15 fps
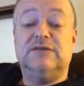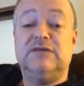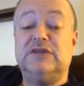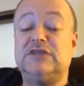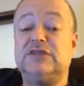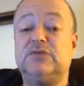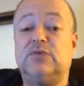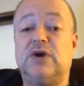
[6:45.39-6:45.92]

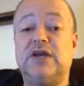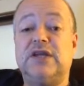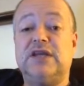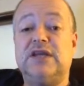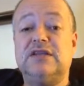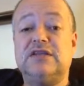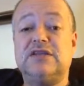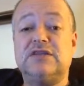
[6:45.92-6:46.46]
This is why,
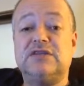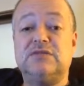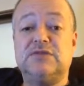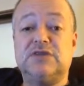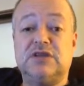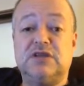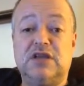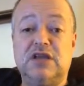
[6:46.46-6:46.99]
again, the
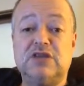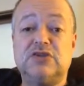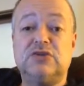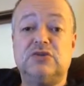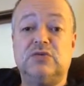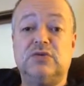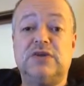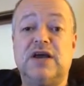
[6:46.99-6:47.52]
system's
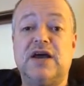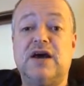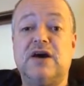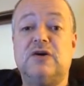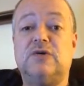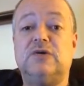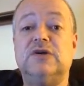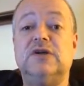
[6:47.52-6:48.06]
intentional with
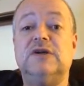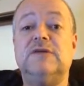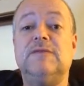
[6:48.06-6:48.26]
how